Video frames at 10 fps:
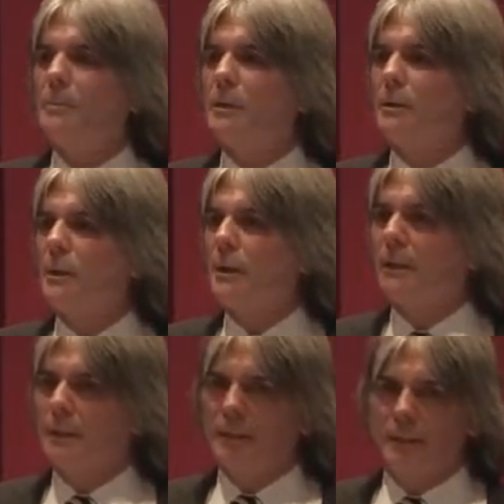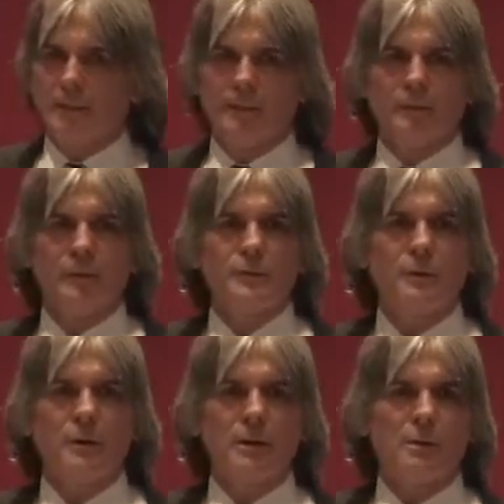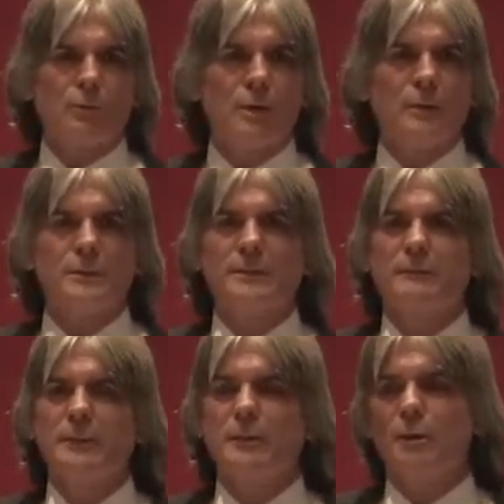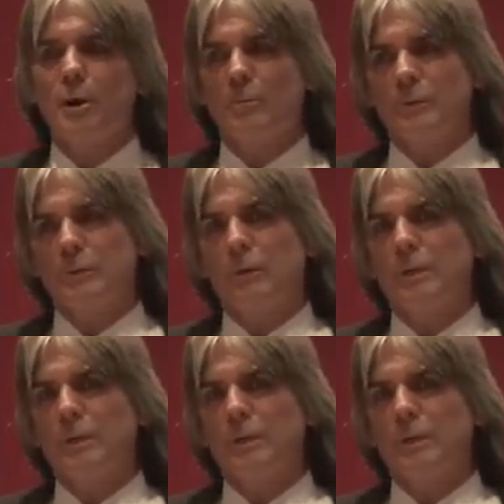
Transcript: But those are all kind of relatively harmless